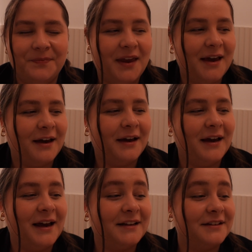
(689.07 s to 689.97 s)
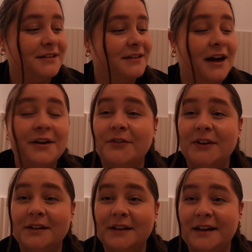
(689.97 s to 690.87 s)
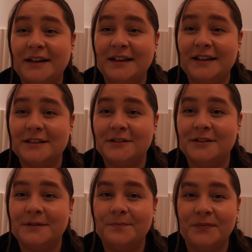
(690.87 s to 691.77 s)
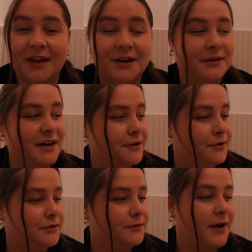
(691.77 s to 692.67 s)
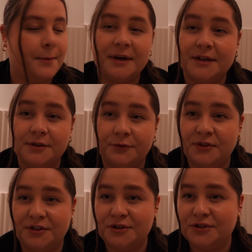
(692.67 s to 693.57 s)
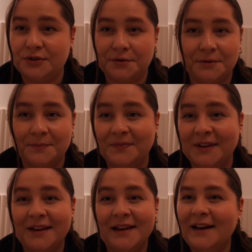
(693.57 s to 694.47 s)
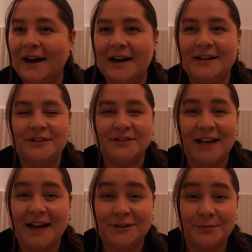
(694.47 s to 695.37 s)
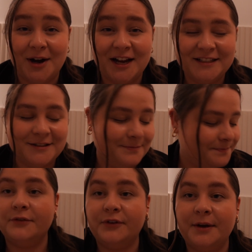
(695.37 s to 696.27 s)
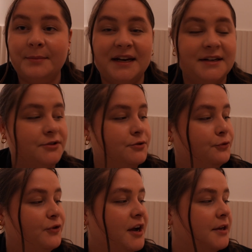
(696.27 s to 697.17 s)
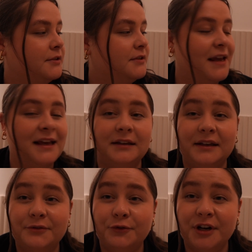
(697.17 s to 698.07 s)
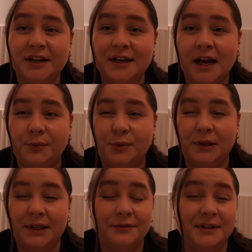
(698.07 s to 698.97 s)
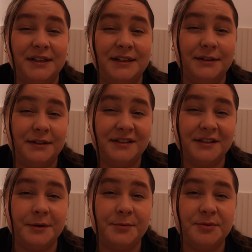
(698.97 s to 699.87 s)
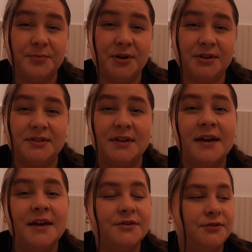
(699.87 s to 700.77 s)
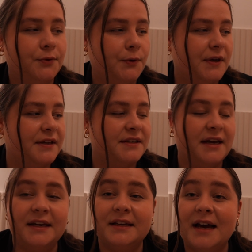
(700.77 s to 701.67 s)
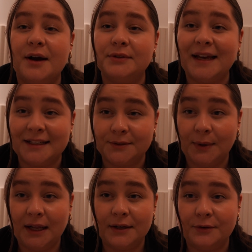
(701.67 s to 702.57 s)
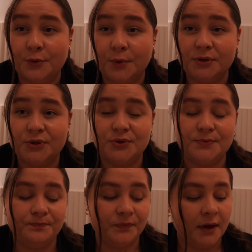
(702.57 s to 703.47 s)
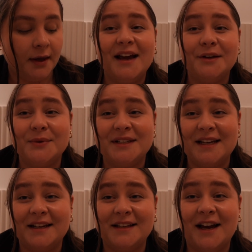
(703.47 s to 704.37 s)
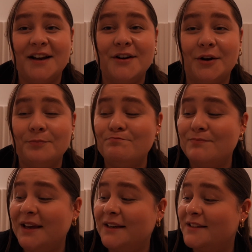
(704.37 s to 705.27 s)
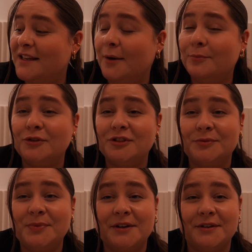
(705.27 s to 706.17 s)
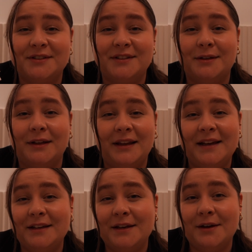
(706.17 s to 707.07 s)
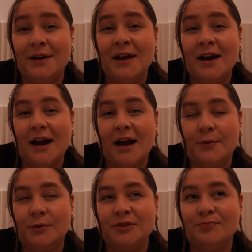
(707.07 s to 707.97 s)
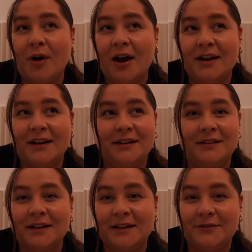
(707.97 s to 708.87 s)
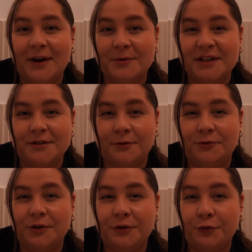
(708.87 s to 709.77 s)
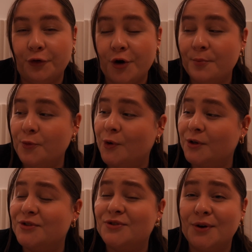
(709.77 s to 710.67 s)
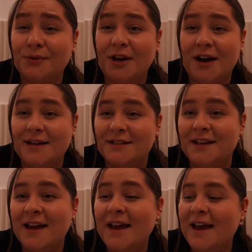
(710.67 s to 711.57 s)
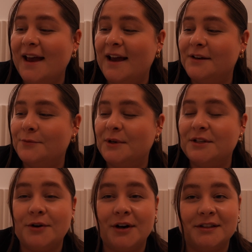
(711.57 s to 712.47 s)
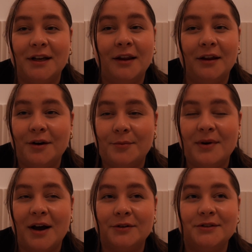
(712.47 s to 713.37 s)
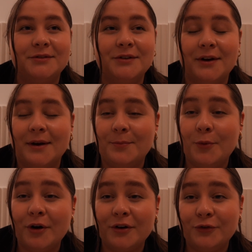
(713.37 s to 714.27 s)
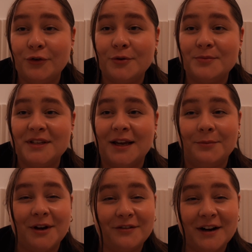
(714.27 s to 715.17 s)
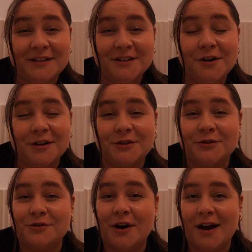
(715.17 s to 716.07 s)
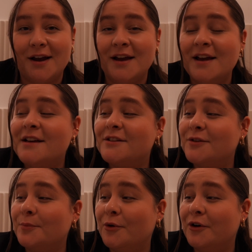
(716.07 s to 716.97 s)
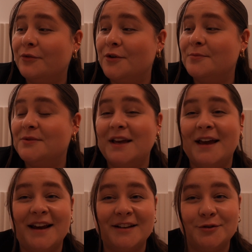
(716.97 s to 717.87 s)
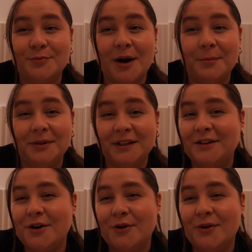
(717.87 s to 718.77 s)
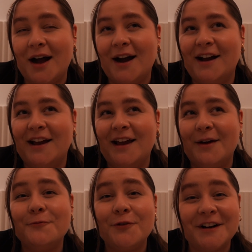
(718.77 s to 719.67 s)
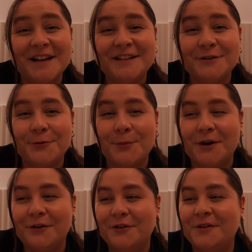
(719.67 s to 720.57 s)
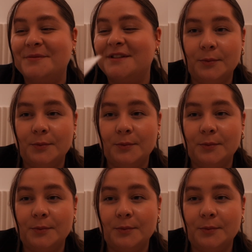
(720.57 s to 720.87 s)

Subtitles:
And I feel that it is a very good fabric softener, so I just had to buy it. If I manage to find a link for it, I will leave it in the description box so you can check it out as well if you want to. And with that I got many samples because the lady I was buying the fabric softener from was so nice, and we talked a lot about the perfumes and my friend got to try some perfumes. And as you probably know, I am very into perfumes.